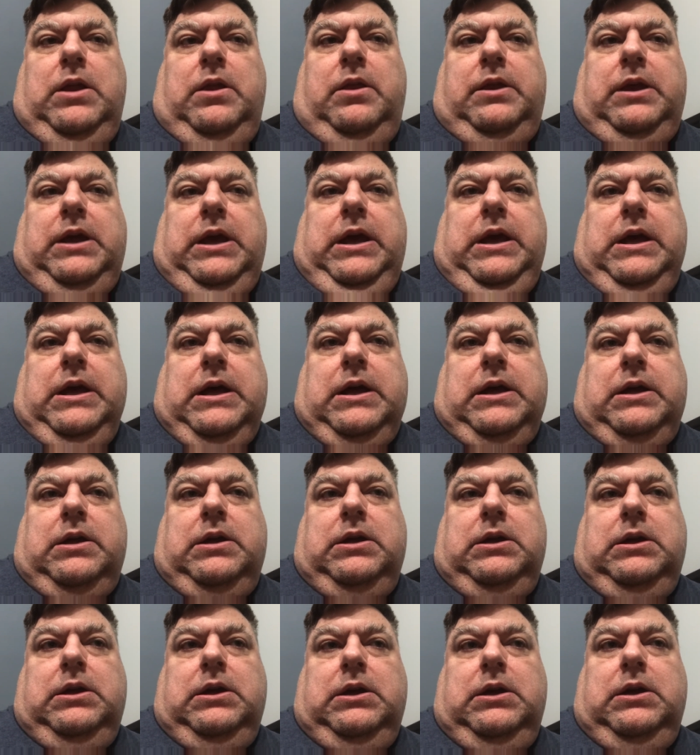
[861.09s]

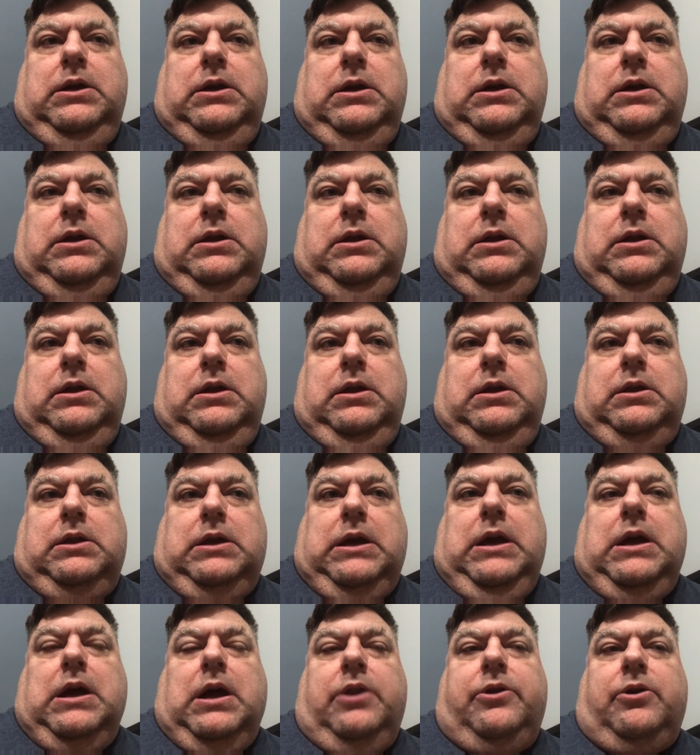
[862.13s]

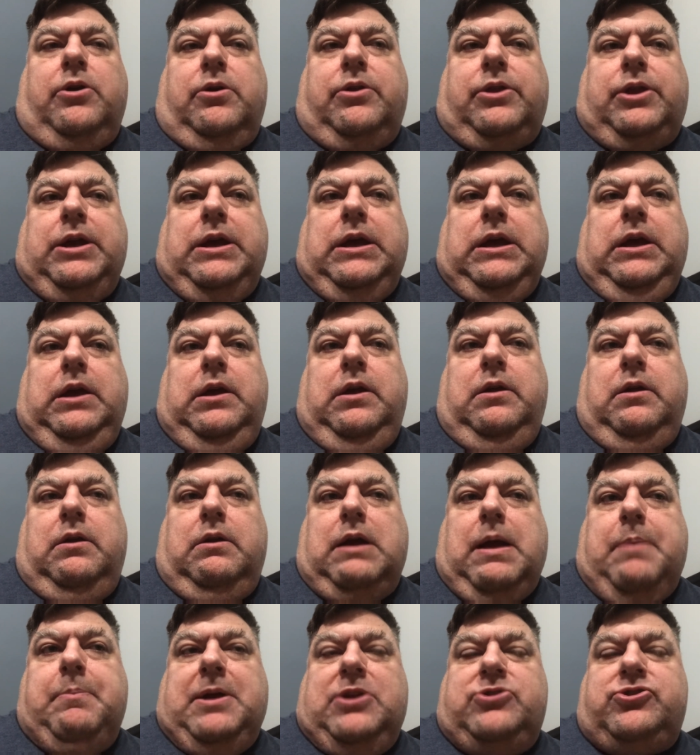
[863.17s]
The other thing,
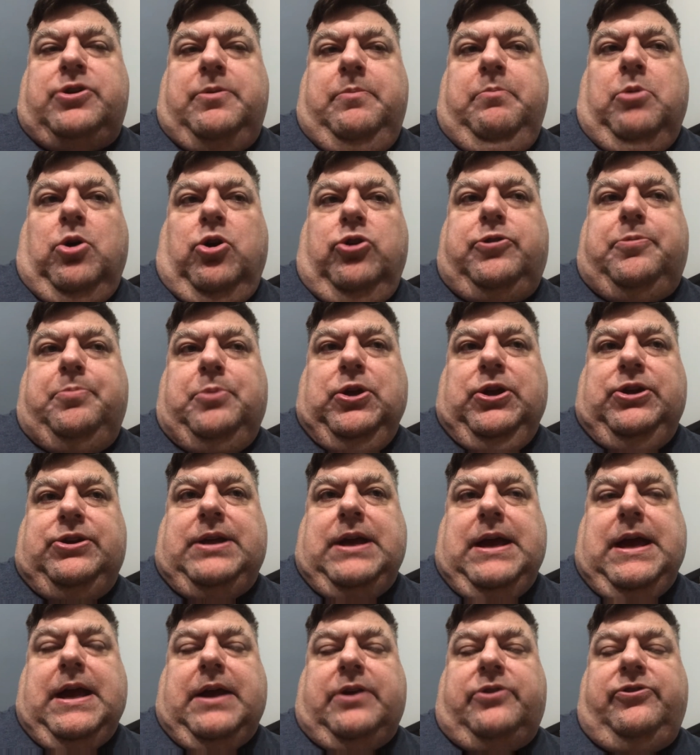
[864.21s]
I mentioned multiple
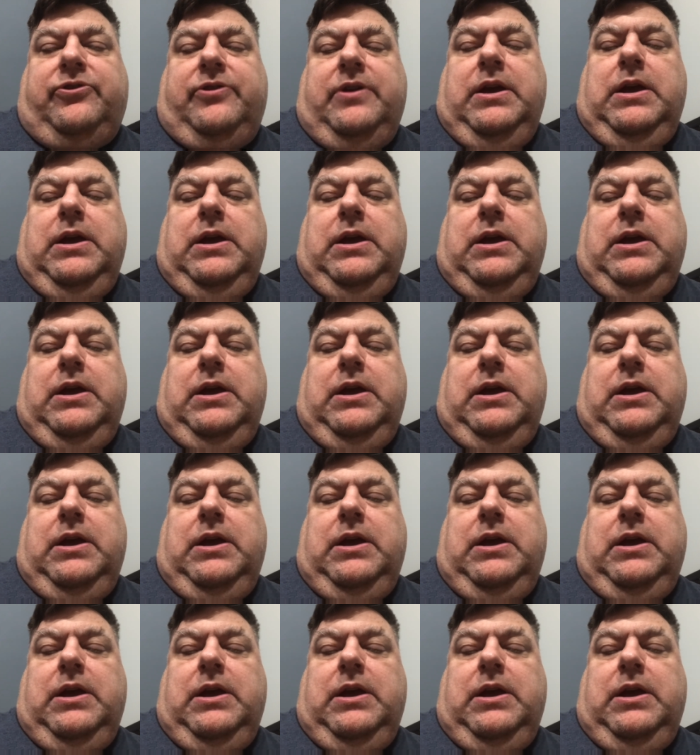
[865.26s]
attacks.